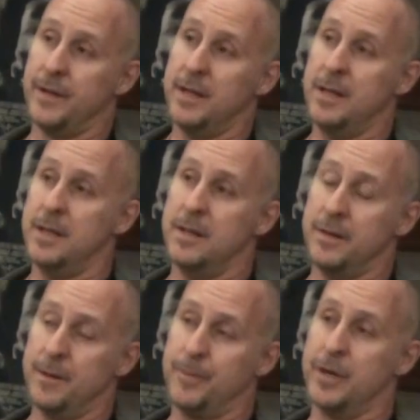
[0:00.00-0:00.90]
the
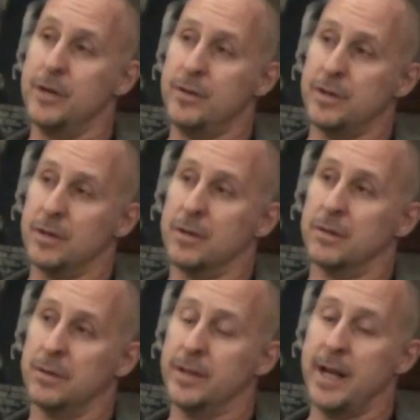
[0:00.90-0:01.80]

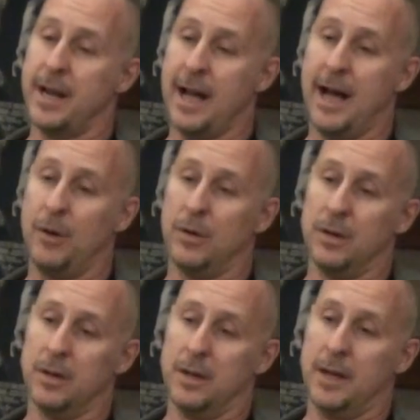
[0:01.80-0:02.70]
producer, Lynette
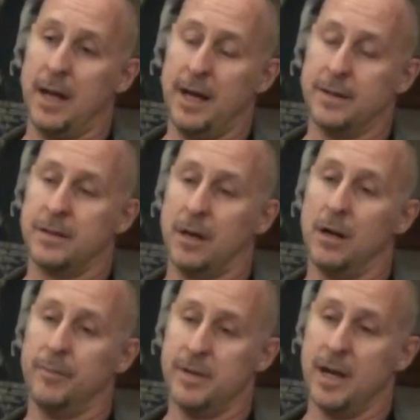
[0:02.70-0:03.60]
Howell, had
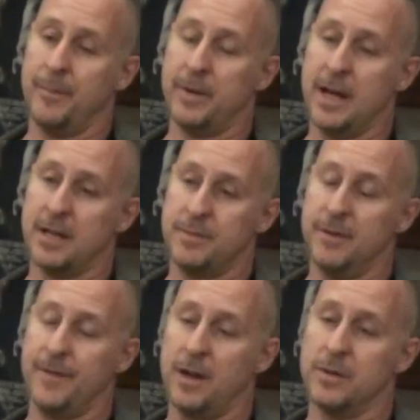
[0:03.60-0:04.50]
called me up and asked me
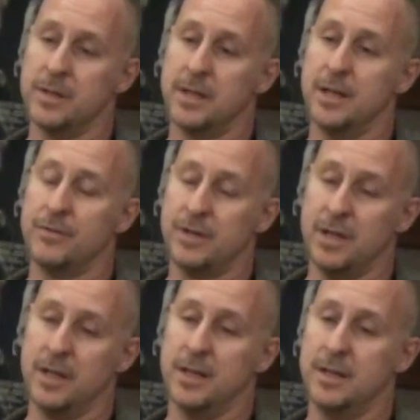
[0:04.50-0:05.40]
if I was
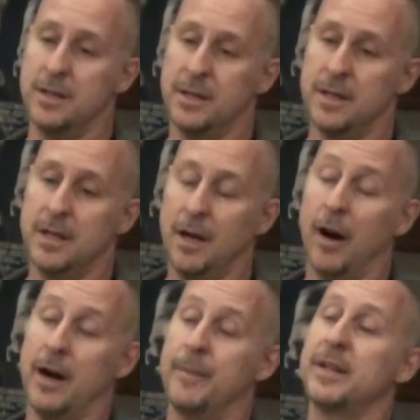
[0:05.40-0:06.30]
interested in... All
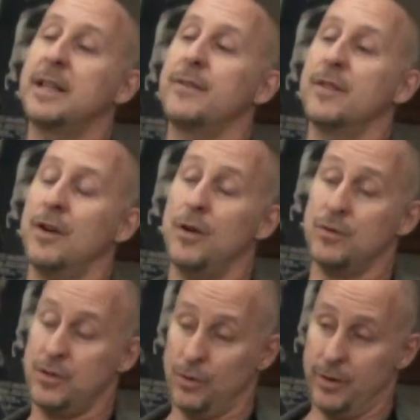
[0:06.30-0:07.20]
right, I'm going to give you the whole
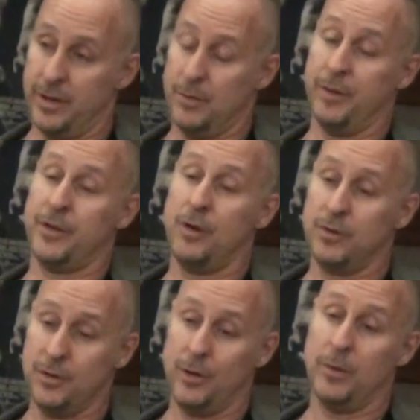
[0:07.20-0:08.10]
story. Do you want the whole
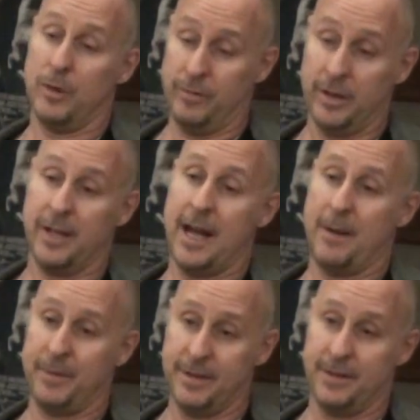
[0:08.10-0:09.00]
story of what really
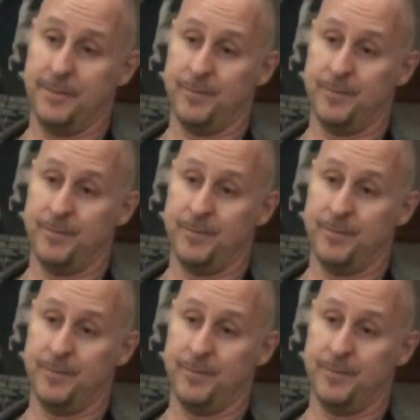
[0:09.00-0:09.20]
happened?